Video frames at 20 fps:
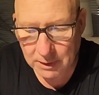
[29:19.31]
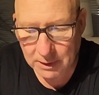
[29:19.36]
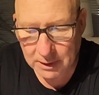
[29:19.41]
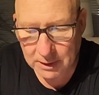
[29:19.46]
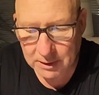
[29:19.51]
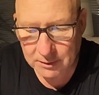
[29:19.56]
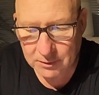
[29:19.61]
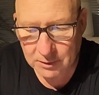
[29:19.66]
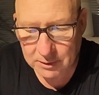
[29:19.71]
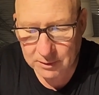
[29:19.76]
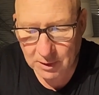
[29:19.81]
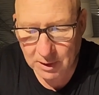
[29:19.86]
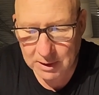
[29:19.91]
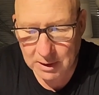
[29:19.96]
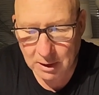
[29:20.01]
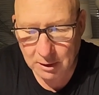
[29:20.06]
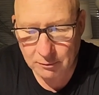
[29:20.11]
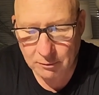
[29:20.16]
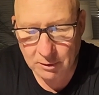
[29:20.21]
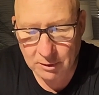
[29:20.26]
That is, it's
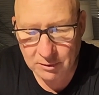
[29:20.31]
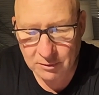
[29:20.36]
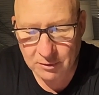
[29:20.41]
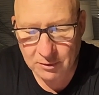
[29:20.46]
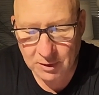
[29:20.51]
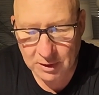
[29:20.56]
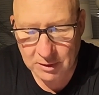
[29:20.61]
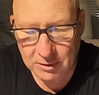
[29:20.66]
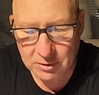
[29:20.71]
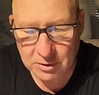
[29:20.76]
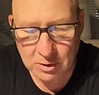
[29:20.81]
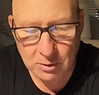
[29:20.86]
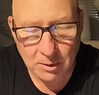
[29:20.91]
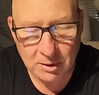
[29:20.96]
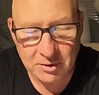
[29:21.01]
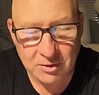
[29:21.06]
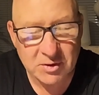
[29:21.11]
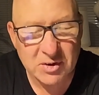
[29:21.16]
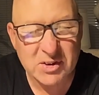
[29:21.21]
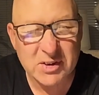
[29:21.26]
806
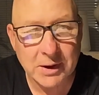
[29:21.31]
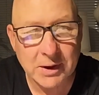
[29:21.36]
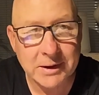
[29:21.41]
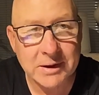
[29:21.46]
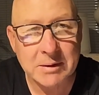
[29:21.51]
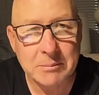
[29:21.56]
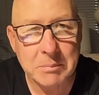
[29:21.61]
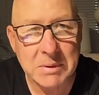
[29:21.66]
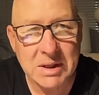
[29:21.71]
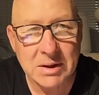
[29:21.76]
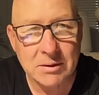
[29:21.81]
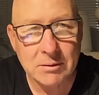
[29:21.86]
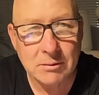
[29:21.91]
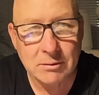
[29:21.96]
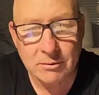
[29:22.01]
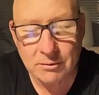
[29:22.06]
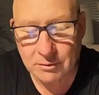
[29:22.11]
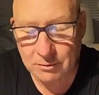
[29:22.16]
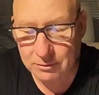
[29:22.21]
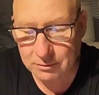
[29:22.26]
US
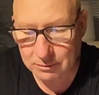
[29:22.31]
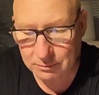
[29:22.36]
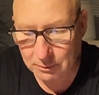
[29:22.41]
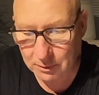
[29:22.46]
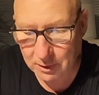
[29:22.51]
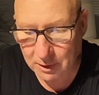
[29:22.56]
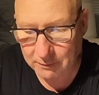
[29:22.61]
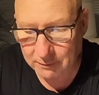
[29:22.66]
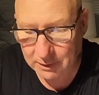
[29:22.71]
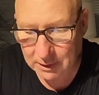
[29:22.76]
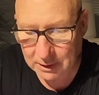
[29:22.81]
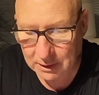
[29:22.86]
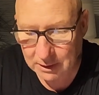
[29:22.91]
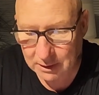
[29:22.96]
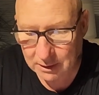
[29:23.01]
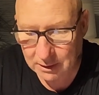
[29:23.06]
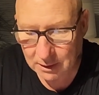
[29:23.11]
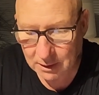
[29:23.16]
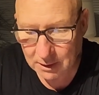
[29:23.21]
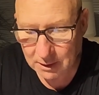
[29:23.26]
centimeters, whatever
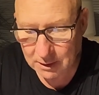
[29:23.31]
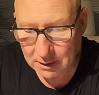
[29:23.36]
that.